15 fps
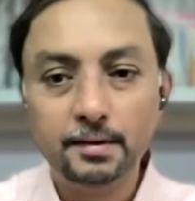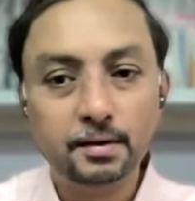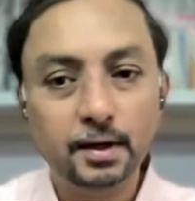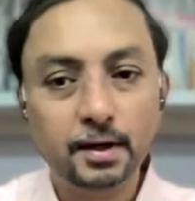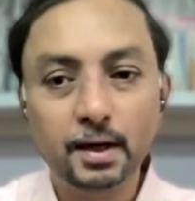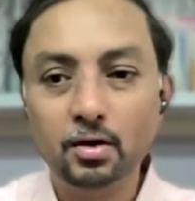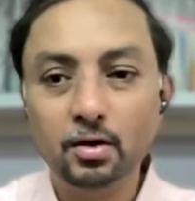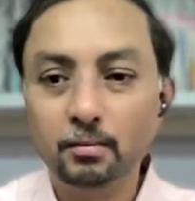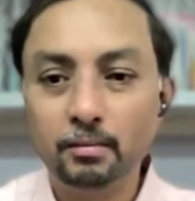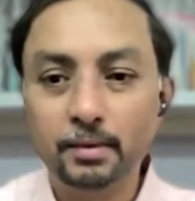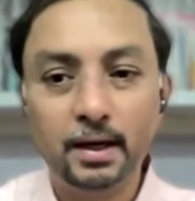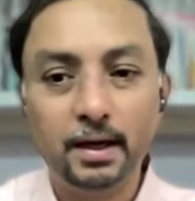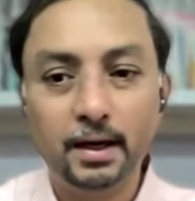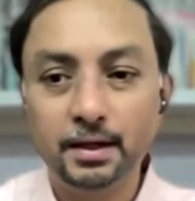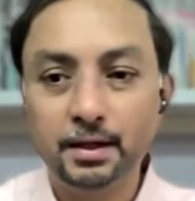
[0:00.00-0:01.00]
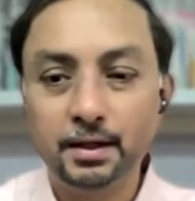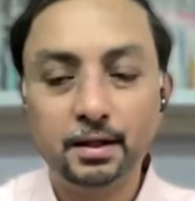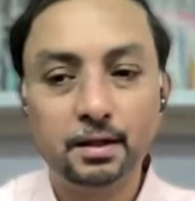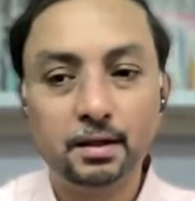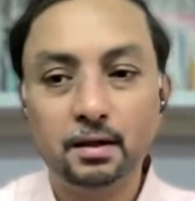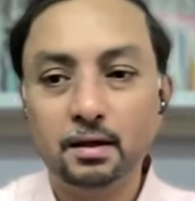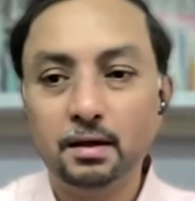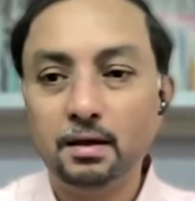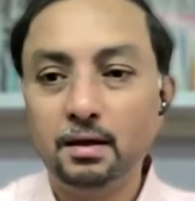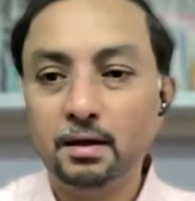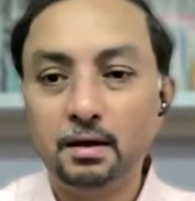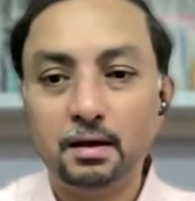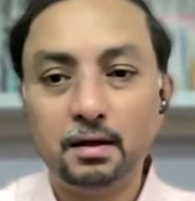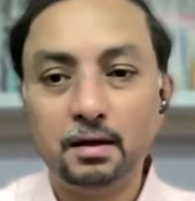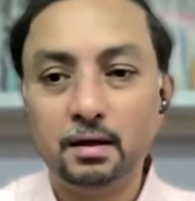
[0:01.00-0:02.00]
Strain on my legs.
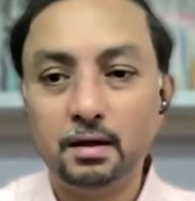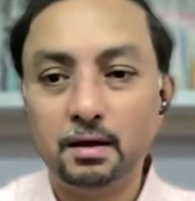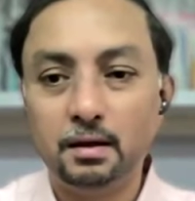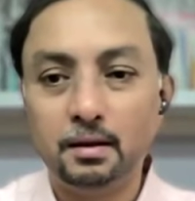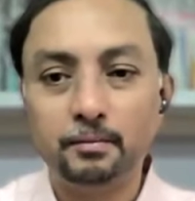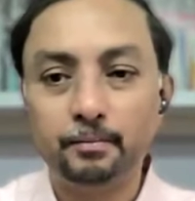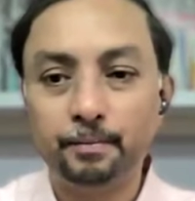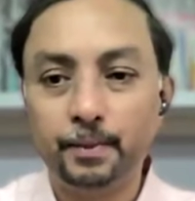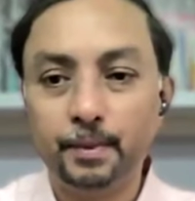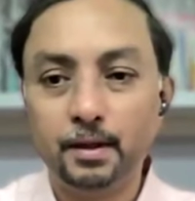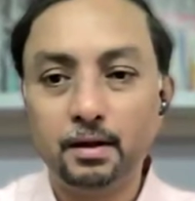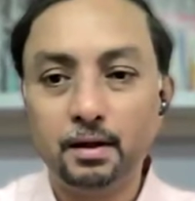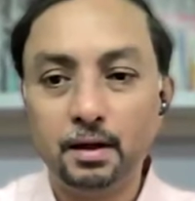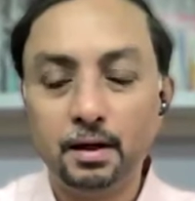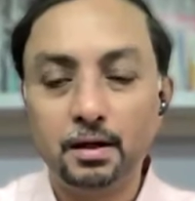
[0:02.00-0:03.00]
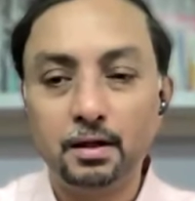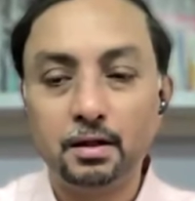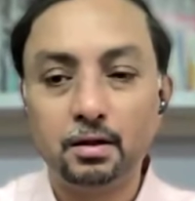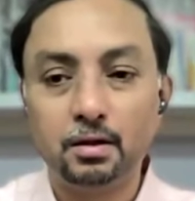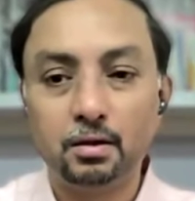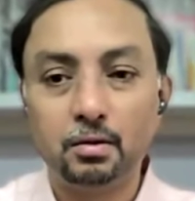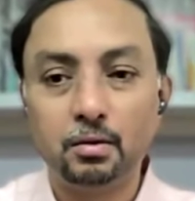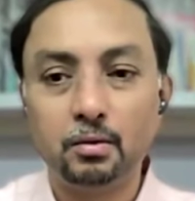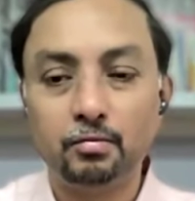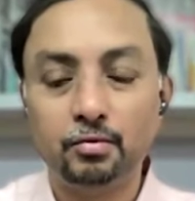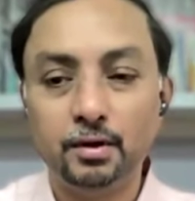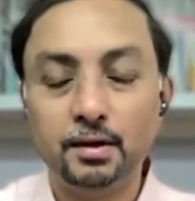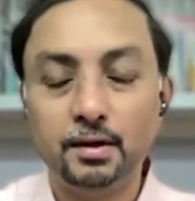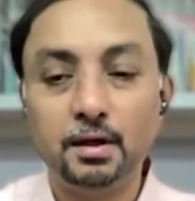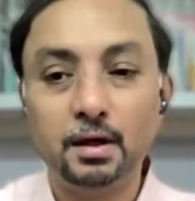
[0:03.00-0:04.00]
Yes, so
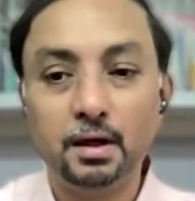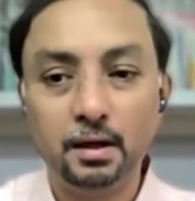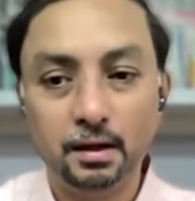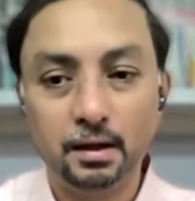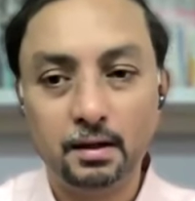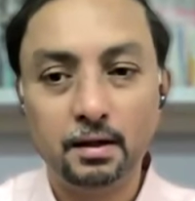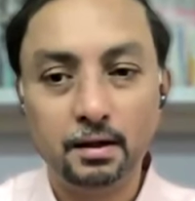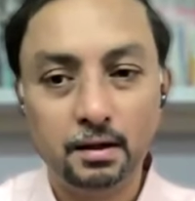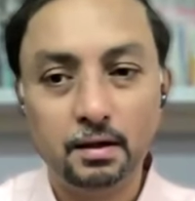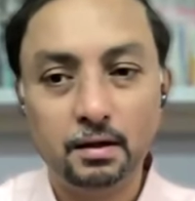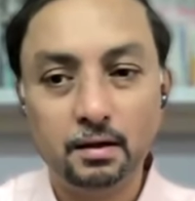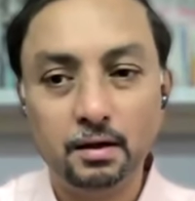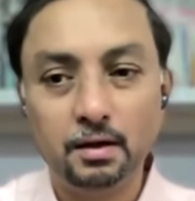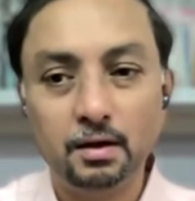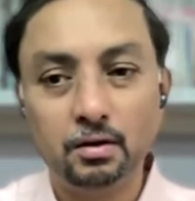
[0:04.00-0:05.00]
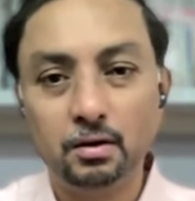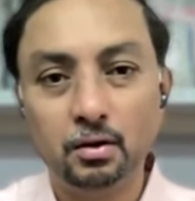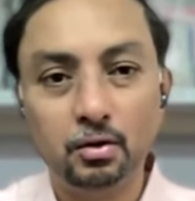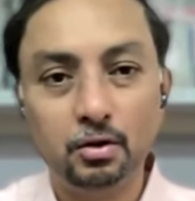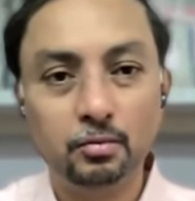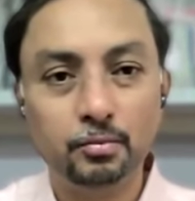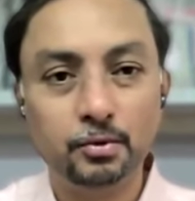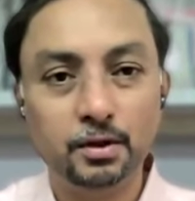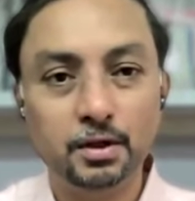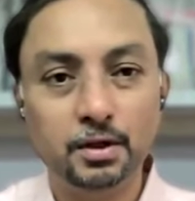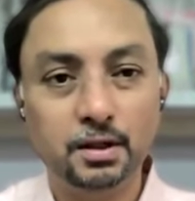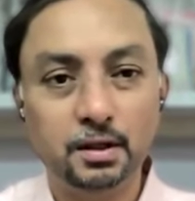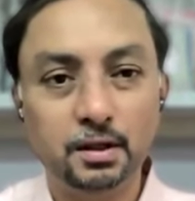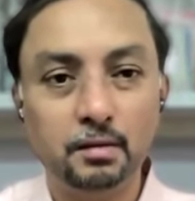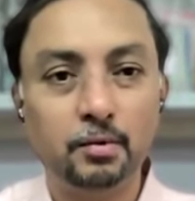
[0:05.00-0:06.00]
if you're sitting, as I said, sitting on the lotus
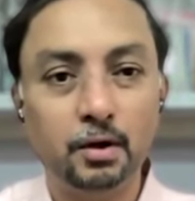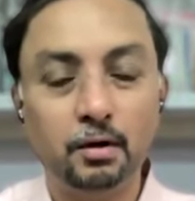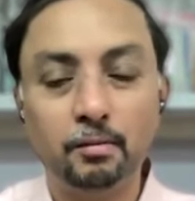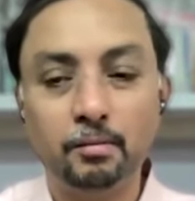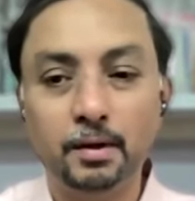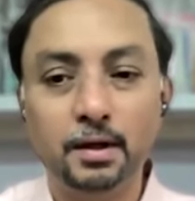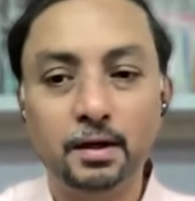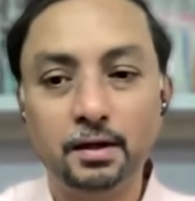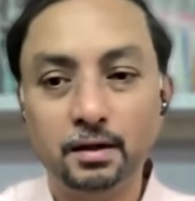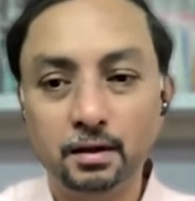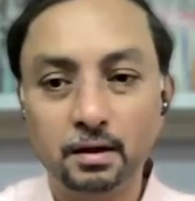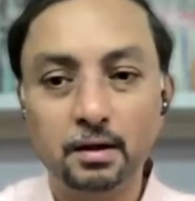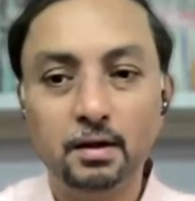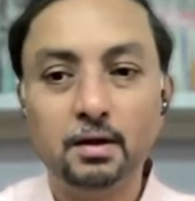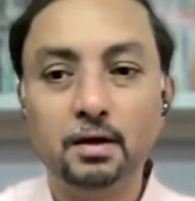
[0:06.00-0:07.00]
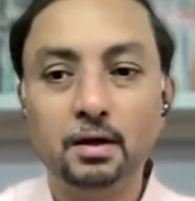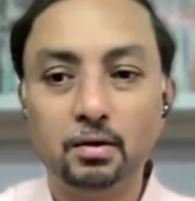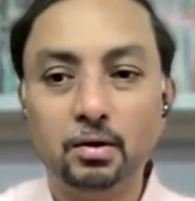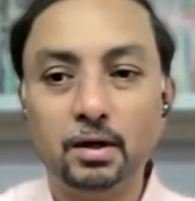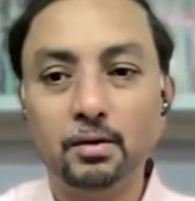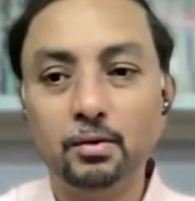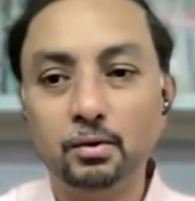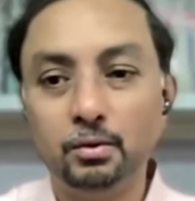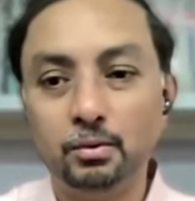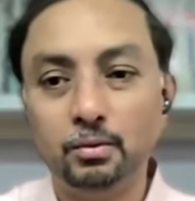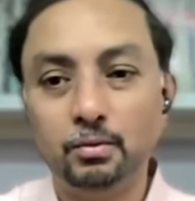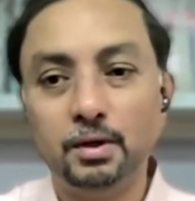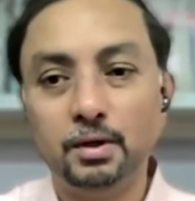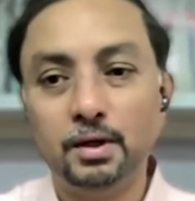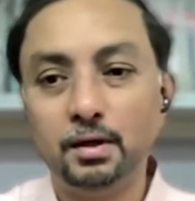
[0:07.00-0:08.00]
position, then probably yes, you'll have
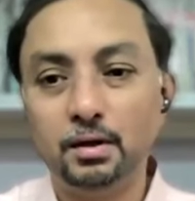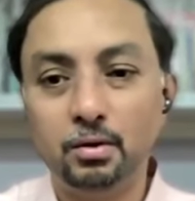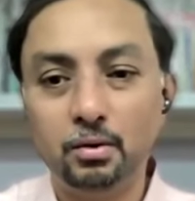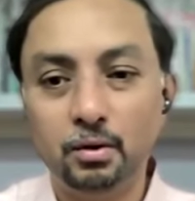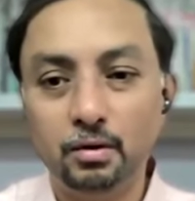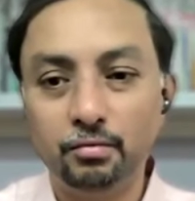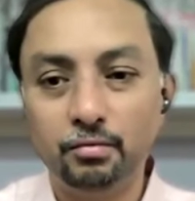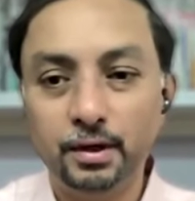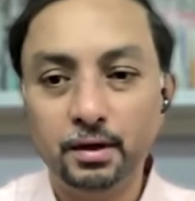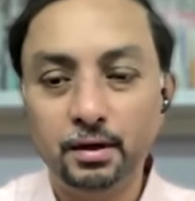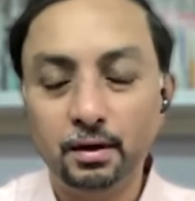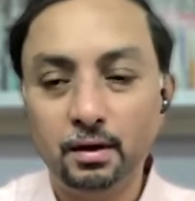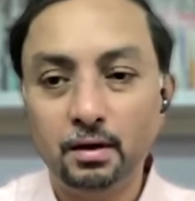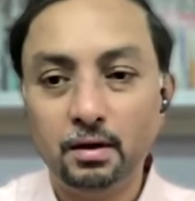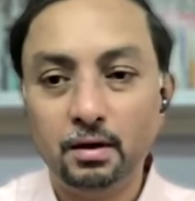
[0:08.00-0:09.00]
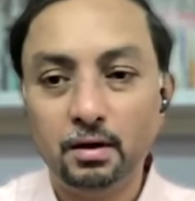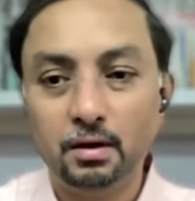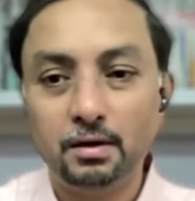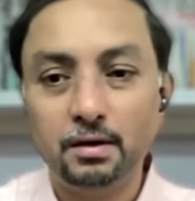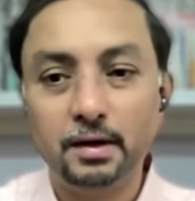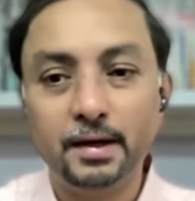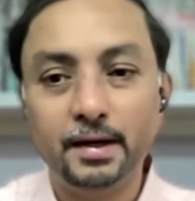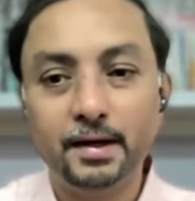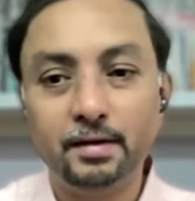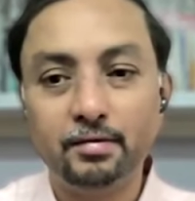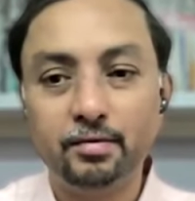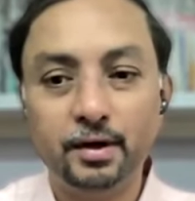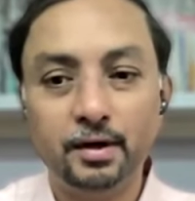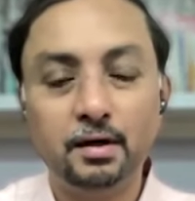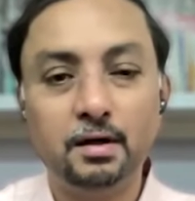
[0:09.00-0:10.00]
to let go of it or try a
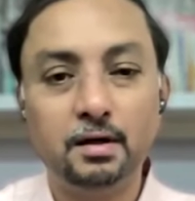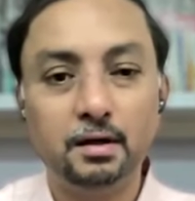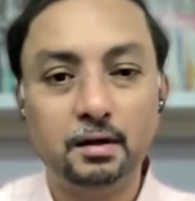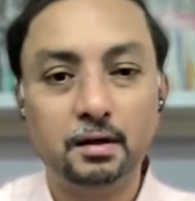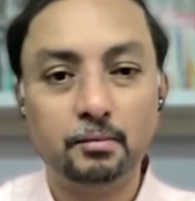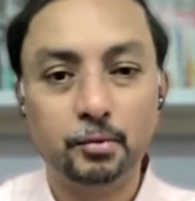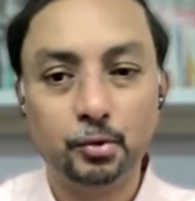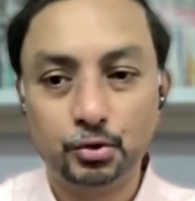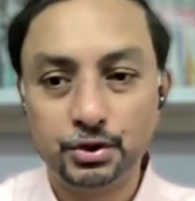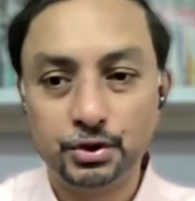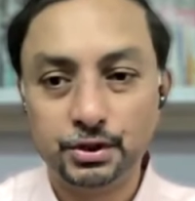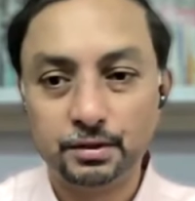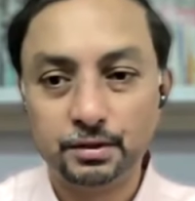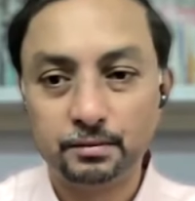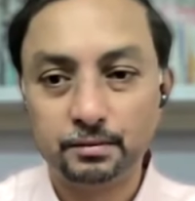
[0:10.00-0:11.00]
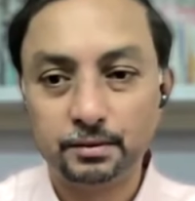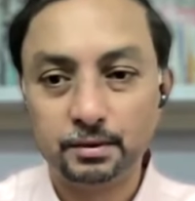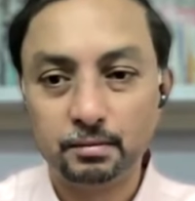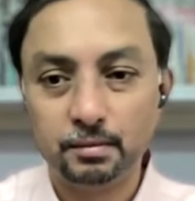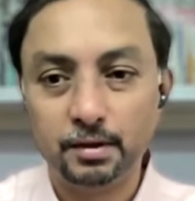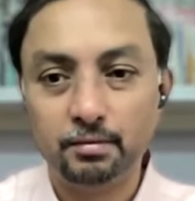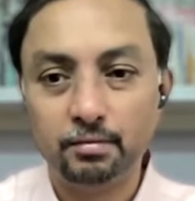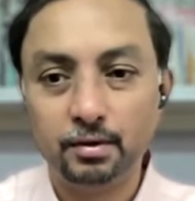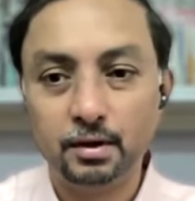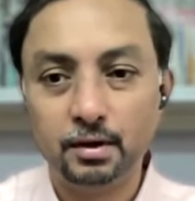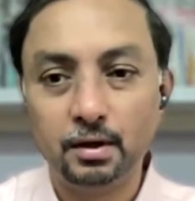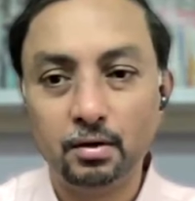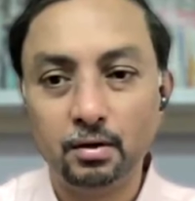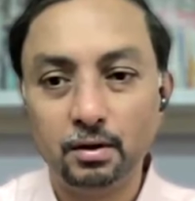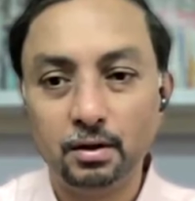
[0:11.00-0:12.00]
different posture by
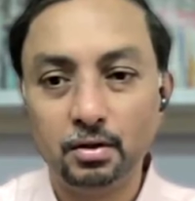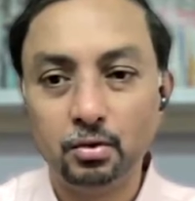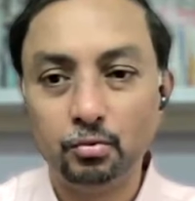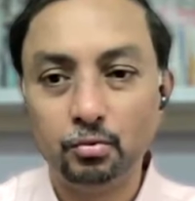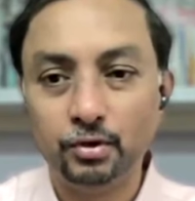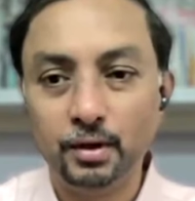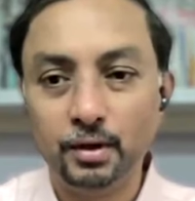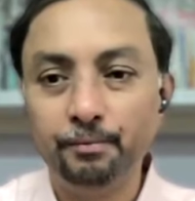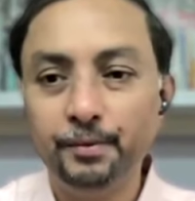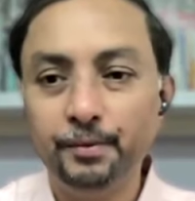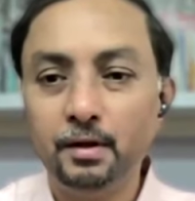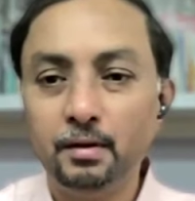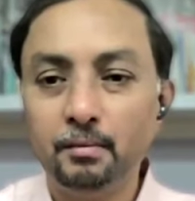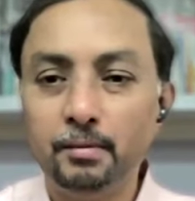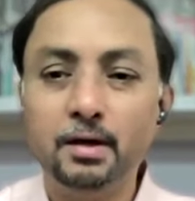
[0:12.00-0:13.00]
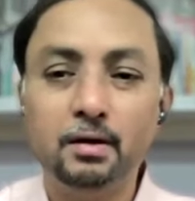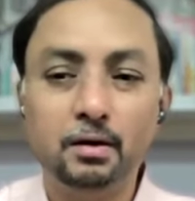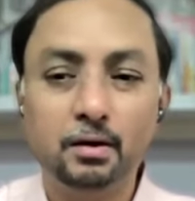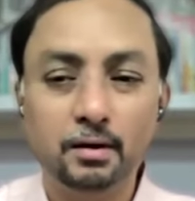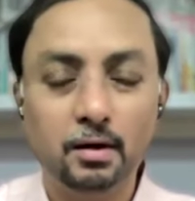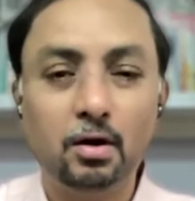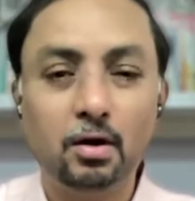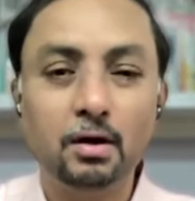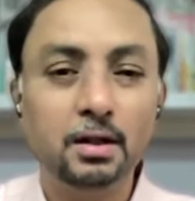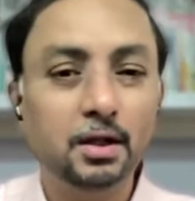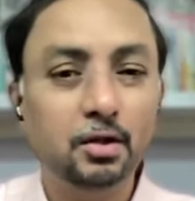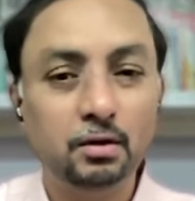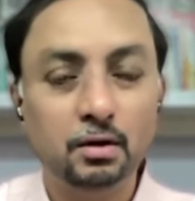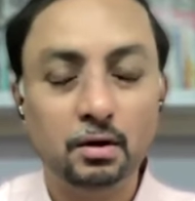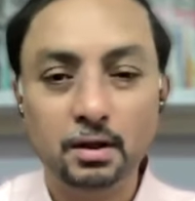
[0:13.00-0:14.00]
sitting on the sofa. But all
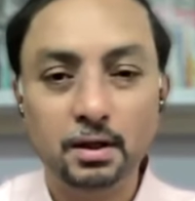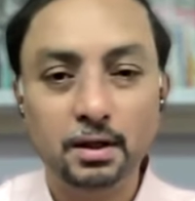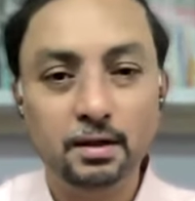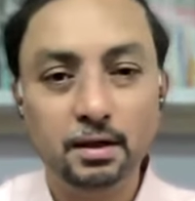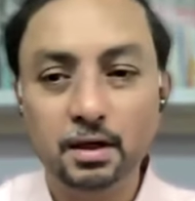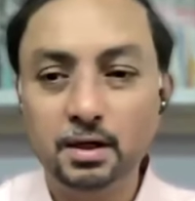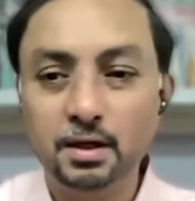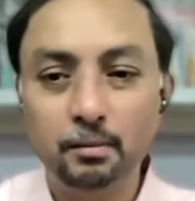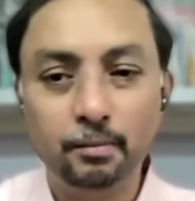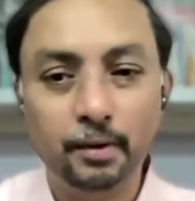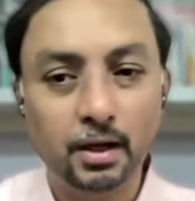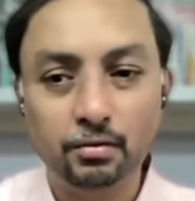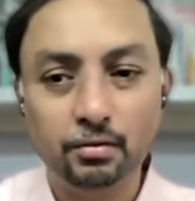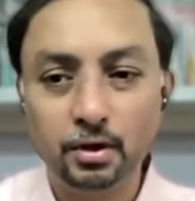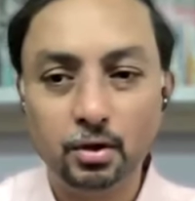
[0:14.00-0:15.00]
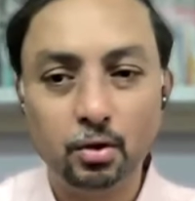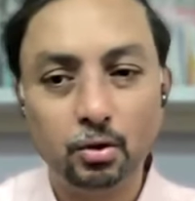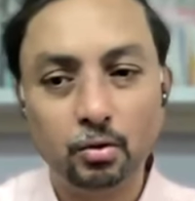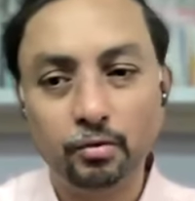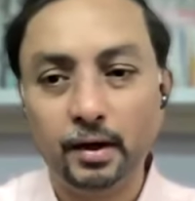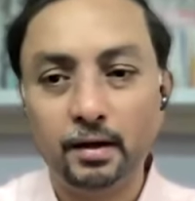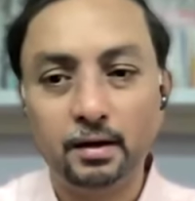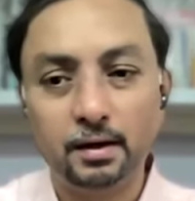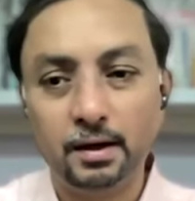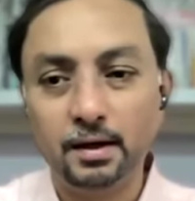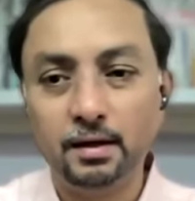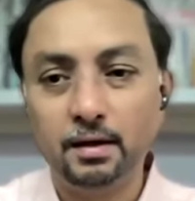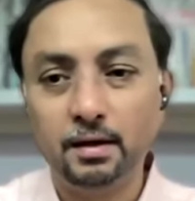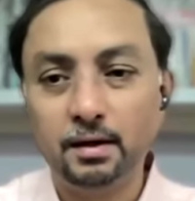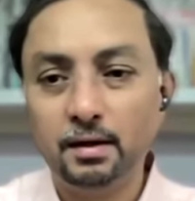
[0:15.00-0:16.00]
these initial pains will go away,
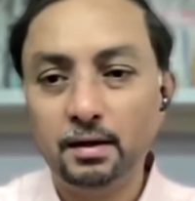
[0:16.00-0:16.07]
right?